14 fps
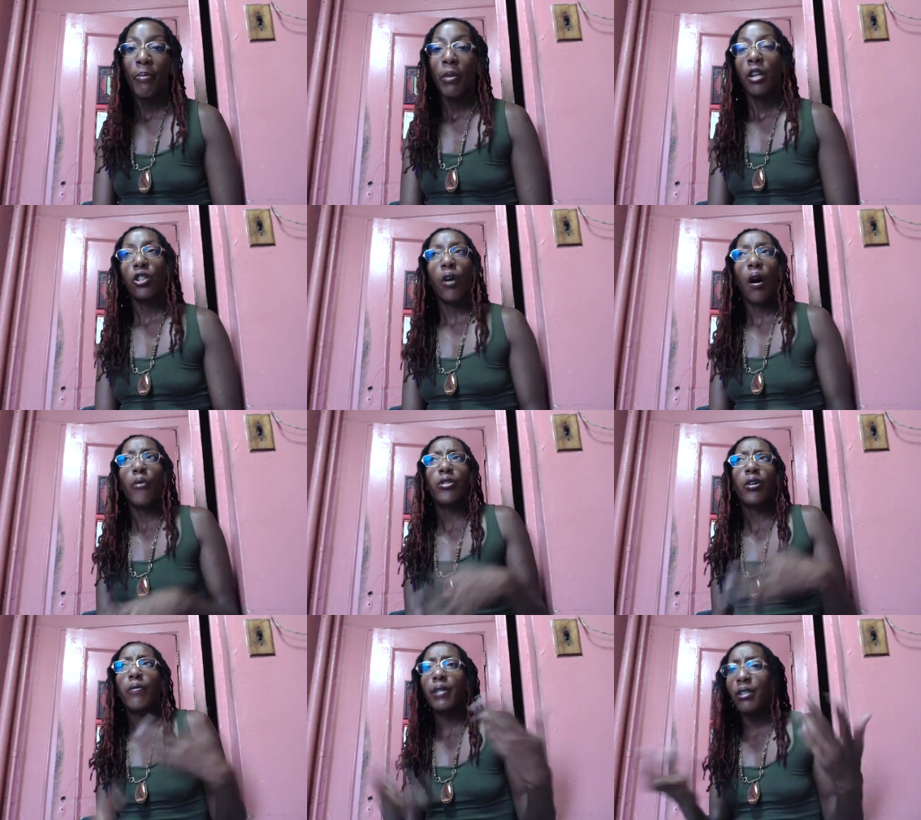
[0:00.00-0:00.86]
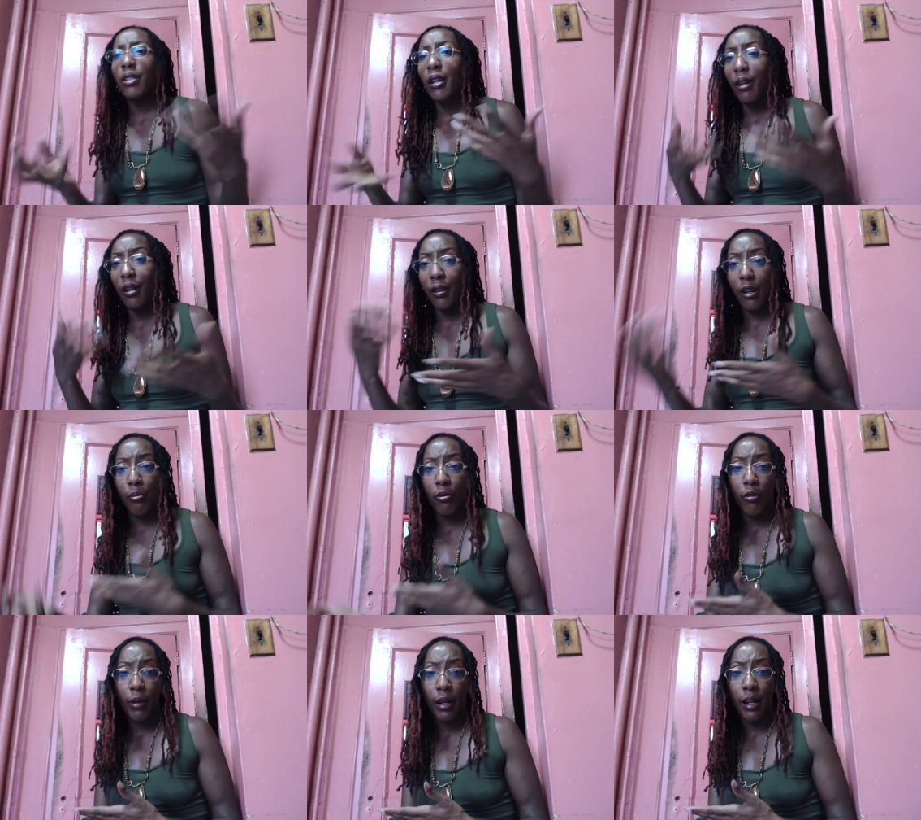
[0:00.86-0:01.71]
So I was already taking a lot of
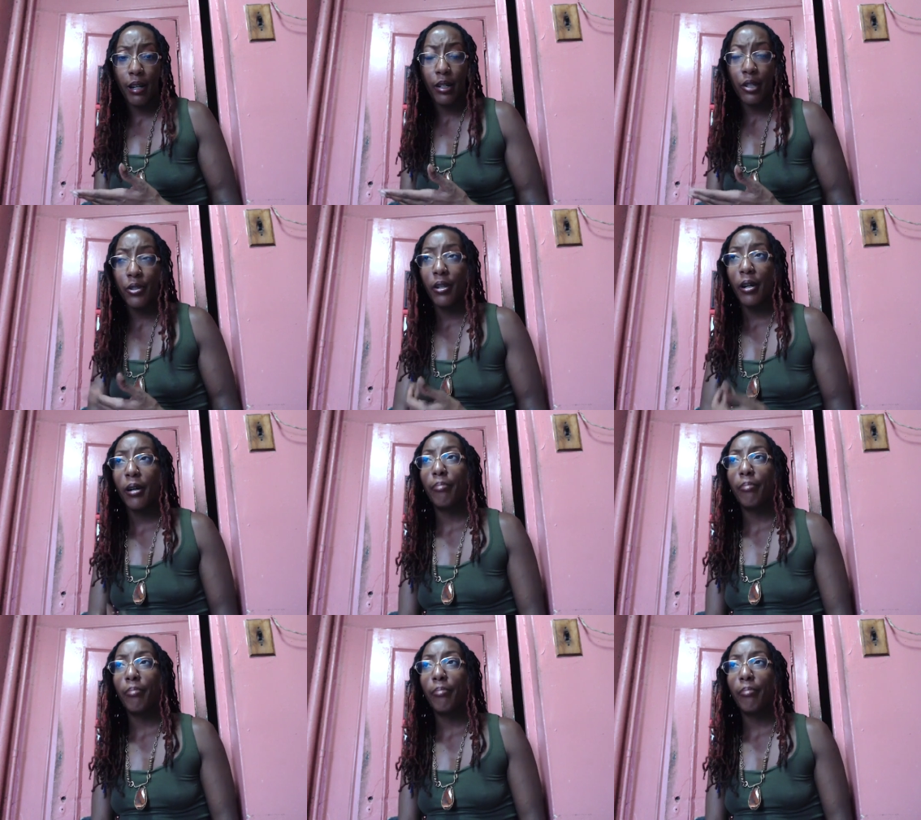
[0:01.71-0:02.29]
probiotics.